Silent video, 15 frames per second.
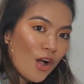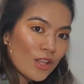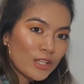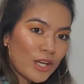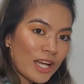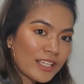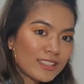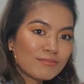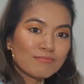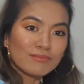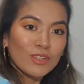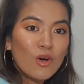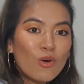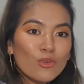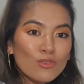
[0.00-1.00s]
like,
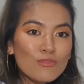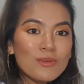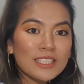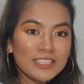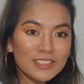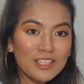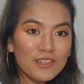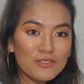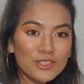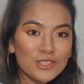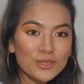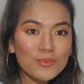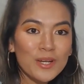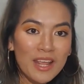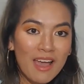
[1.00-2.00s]
all of my stuff just
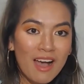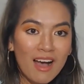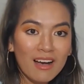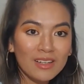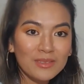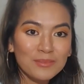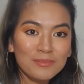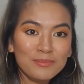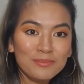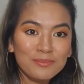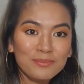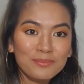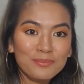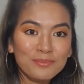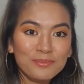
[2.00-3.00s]
went out
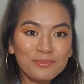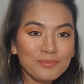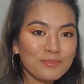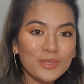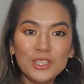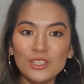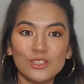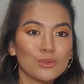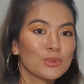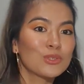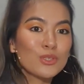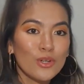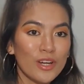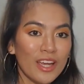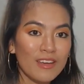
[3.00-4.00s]
because it was so
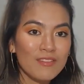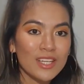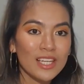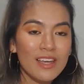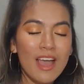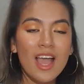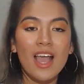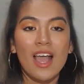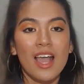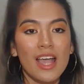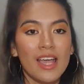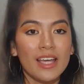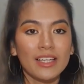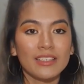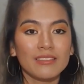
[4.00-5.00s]
heavy,
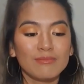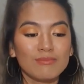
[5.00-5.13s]
and